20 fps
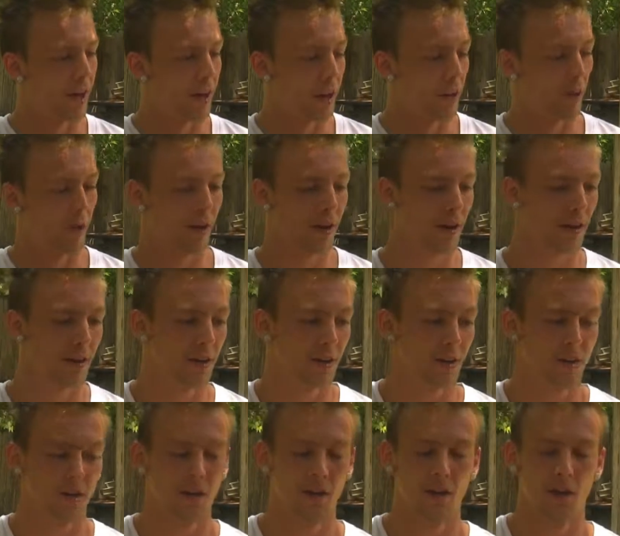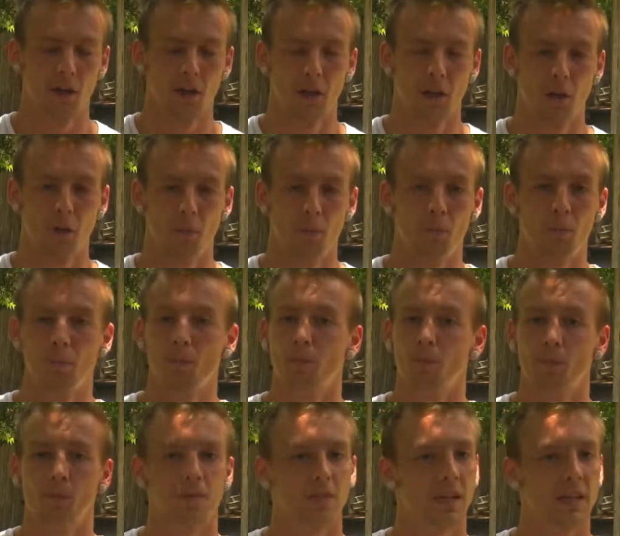or that way.
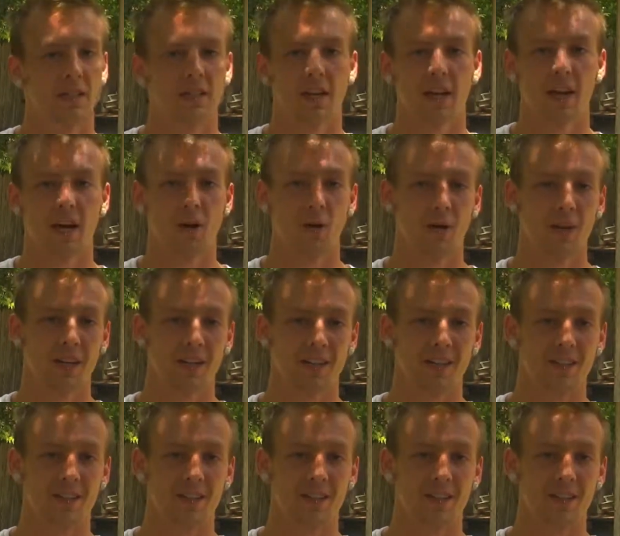That's not how it